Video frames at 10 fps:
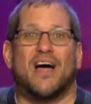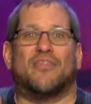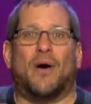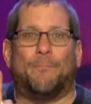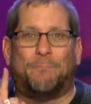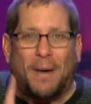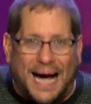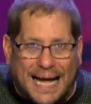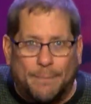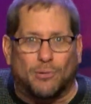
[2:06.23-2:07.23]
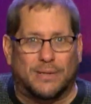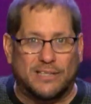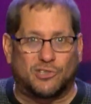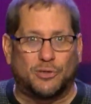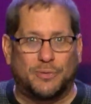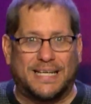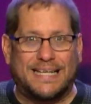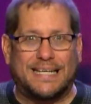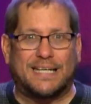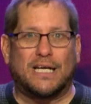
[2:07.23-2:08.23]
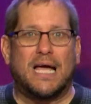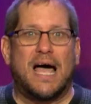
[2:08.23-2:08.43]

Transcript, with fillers: The Bible is unique.